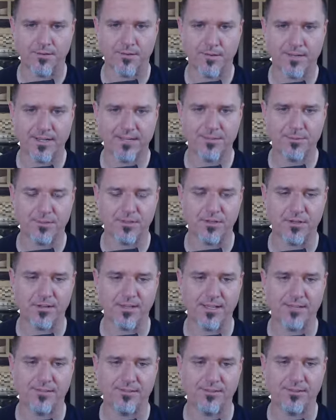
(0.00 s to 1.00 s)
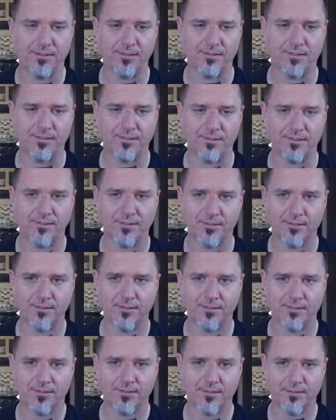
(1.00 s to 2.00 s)
So I guess we'll do these since it's
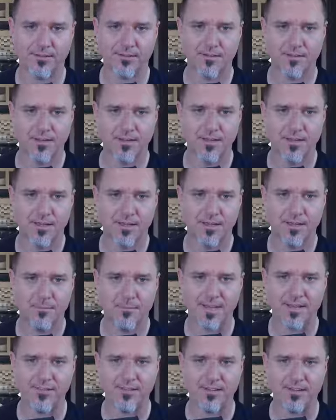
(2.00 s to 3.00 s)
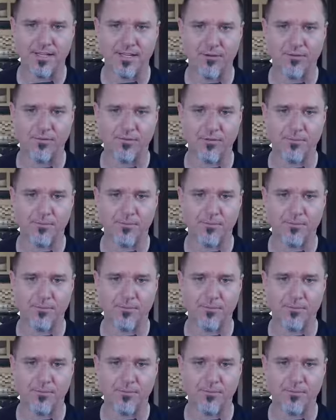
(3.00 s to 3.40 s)
basically